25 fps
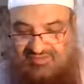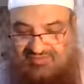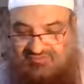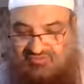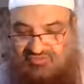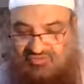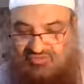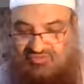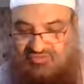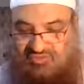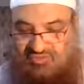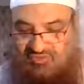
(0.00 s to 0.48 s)

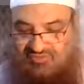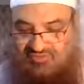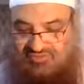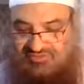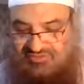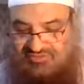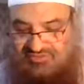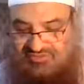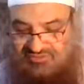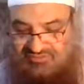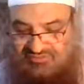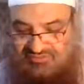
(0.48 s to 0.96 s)

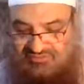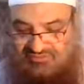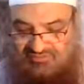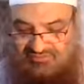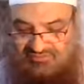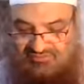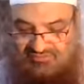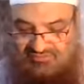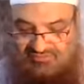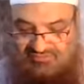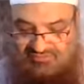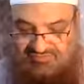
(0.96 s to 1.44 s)
footnote
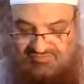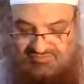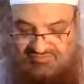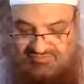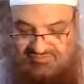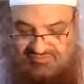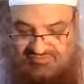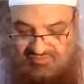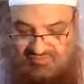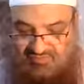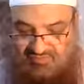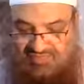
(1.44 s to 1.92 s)

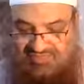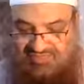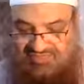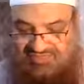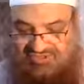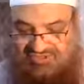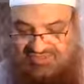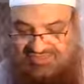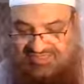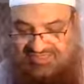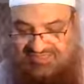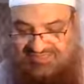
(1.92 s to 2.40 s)
where the
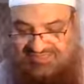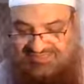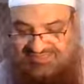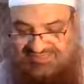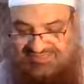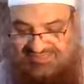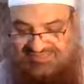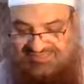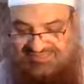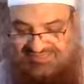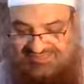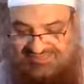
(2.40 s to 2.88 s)
Sheikh
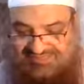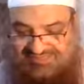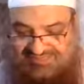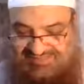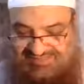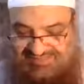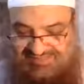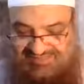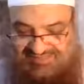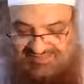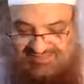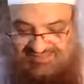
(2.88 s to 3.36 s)
says,
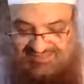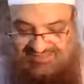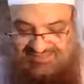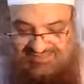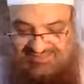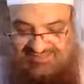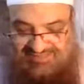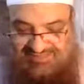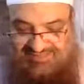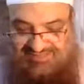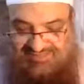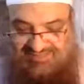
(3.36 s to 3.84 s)

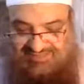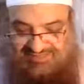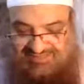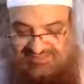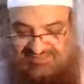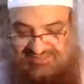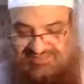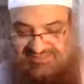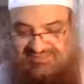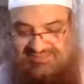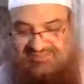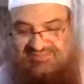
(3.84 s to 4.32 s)

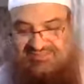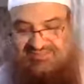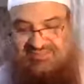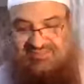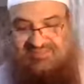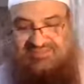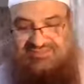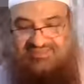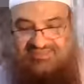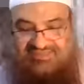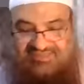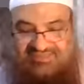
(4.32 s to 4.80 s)
this
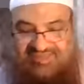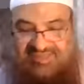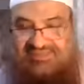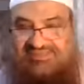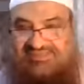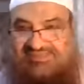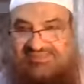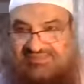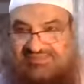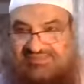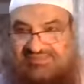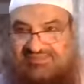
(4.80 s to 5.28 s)

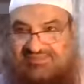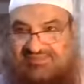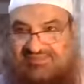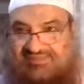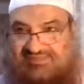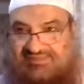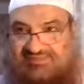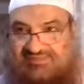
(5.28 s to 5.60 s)
indicates.